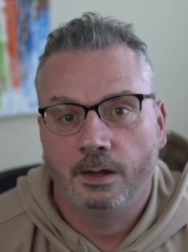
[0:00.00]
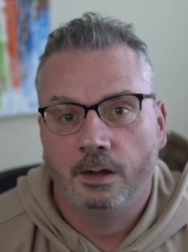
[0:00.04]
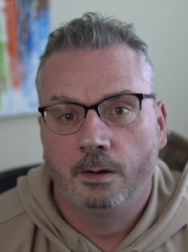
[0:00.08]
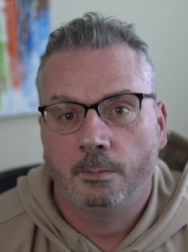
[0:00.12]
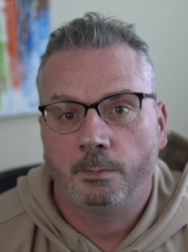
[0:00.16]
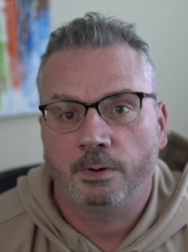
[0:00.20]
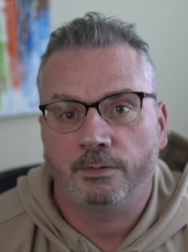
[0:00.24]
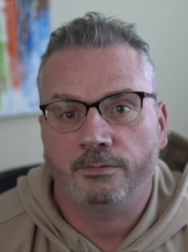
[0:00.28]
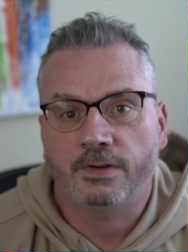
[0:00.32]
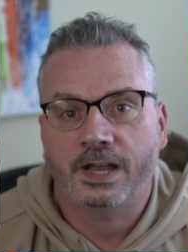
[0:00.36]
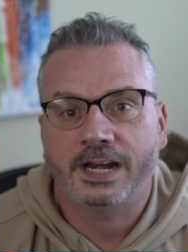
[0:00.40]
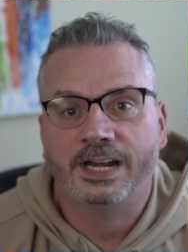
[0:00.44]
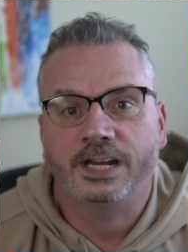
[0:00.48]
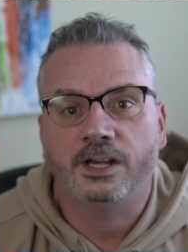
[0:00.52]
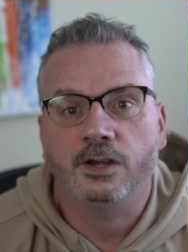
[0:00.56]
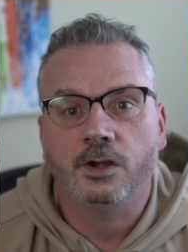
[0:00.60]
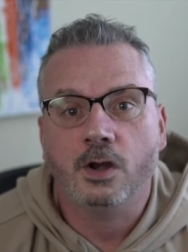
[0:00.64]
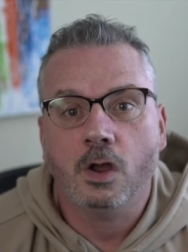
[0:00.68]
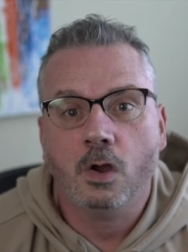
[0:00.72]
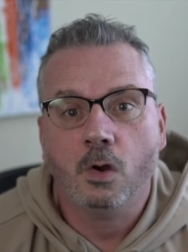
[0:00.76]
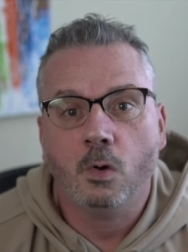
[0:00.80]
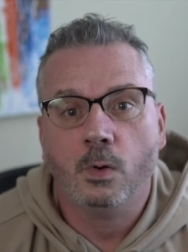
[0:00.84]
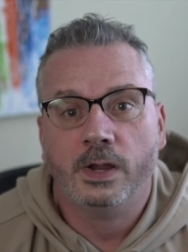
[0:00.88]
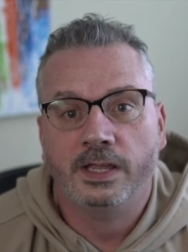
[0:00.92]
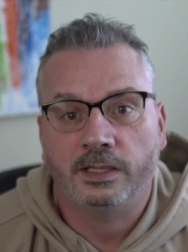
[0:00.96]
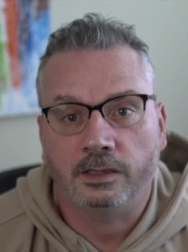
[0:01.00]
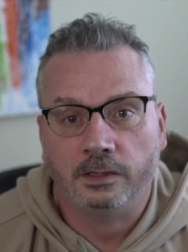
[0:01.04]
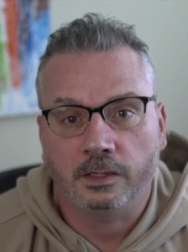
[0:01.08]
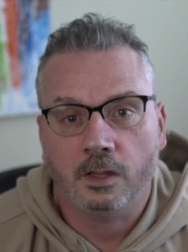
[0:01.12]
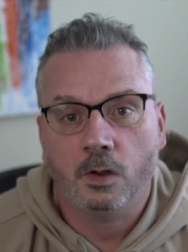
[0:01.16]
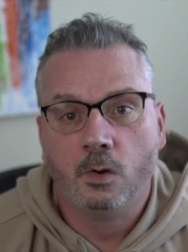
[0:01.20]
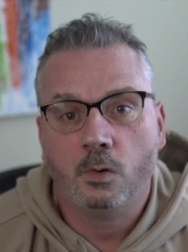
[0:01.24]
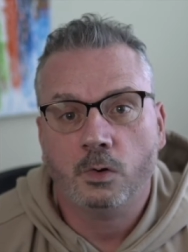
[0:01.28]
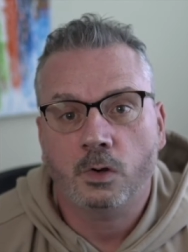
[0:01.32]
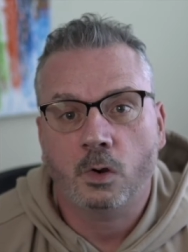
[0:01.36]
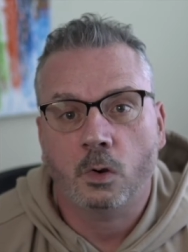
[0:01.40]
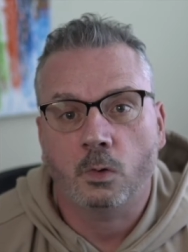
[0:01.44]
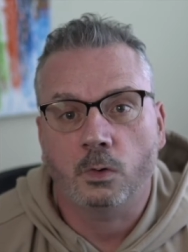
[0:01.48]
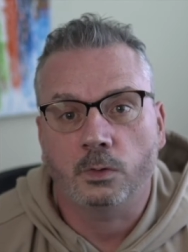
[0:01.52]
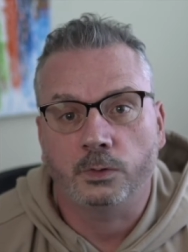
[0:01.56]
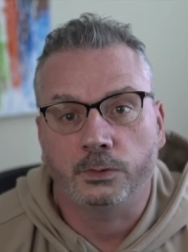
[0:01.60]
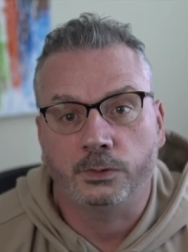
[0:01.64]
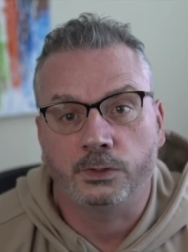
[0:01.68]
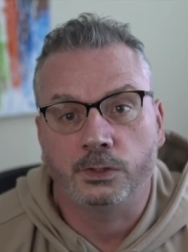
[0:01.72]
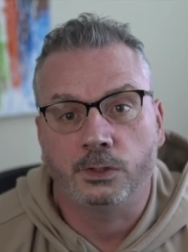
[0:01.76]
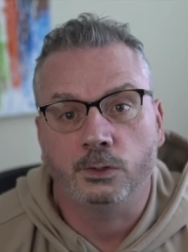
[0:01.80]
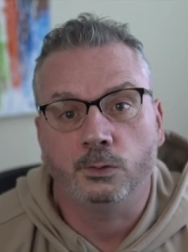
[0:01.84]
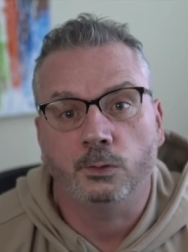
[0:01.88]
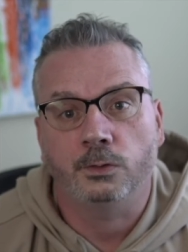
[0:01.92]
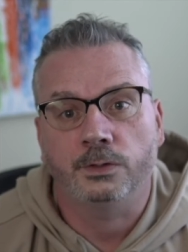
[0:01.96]
providing no and low code
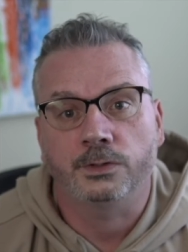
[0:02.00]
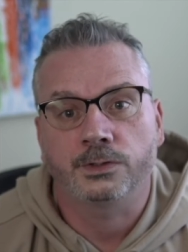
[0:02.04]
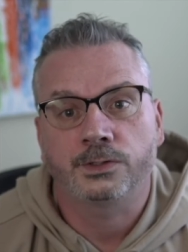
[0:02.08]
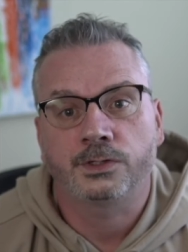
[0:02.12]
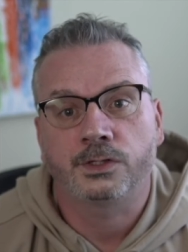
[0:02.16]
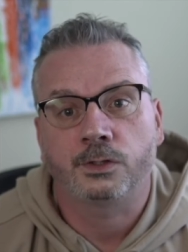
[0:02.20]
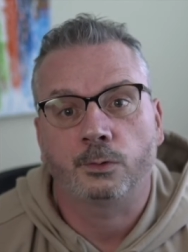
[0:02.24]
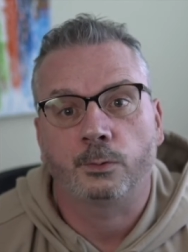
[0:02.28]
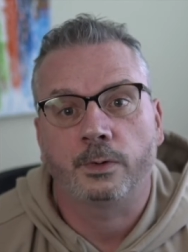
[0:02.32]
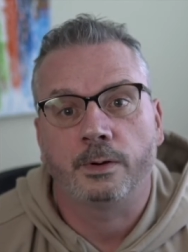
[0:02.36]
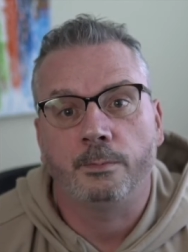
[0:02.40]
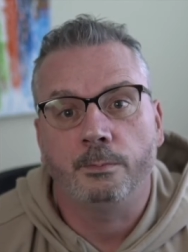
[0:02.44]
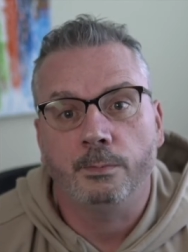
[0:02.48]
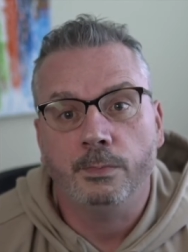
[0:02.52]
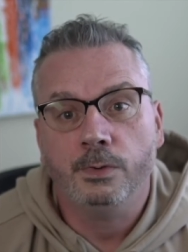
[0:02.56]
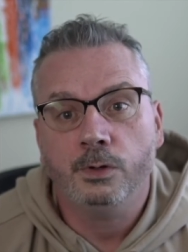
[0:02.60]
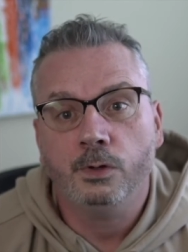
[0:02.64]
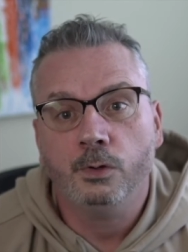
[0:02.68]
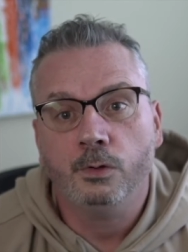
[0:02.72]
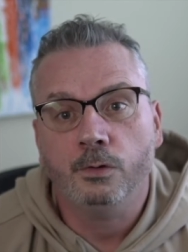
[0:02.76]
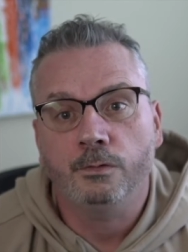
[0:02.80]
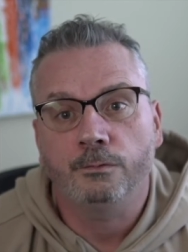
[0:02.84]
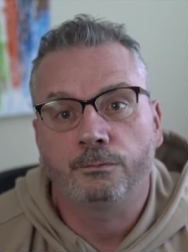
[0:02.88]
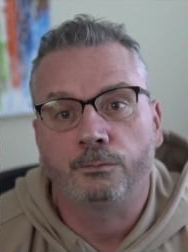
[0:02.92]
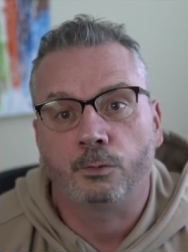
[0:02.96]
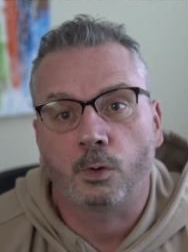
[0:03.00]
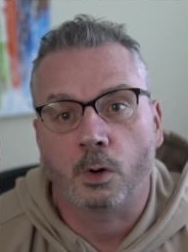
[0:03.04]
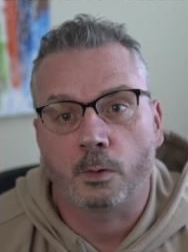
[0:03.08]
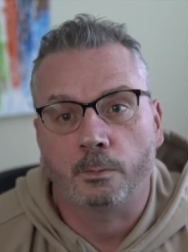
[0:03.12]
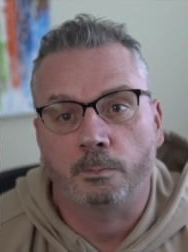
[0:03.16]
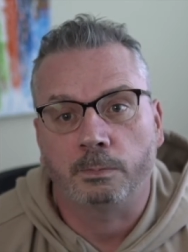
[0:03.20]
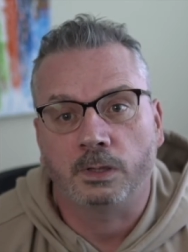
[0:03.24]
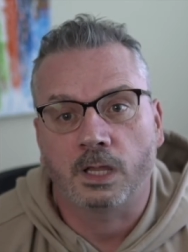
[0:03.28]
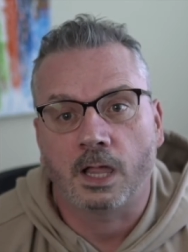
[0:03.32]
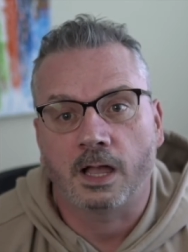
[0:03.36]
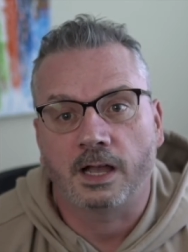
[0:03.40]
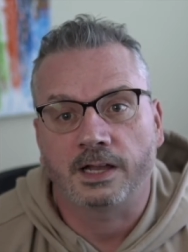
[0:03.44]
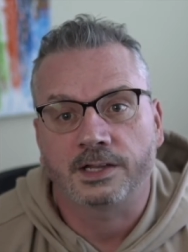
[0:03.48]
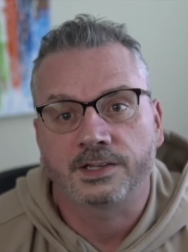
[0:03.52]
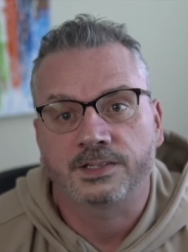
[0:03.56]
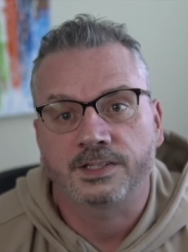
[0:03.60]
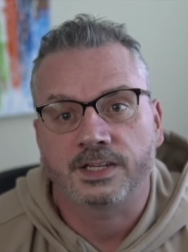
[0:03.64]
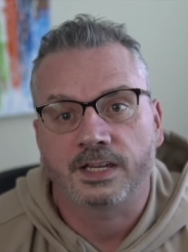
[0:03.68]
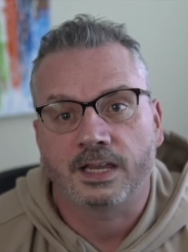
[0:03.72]
tools to remove roadblocks,